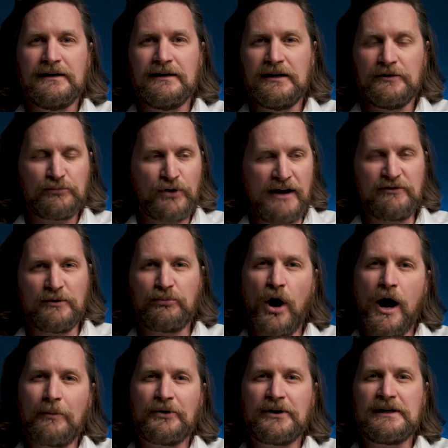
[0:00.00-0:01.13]
uh, private
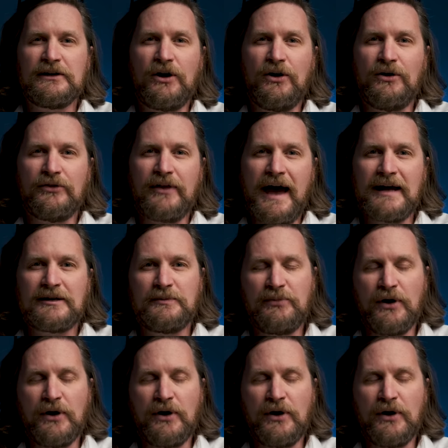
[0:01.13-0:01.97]
property and all that.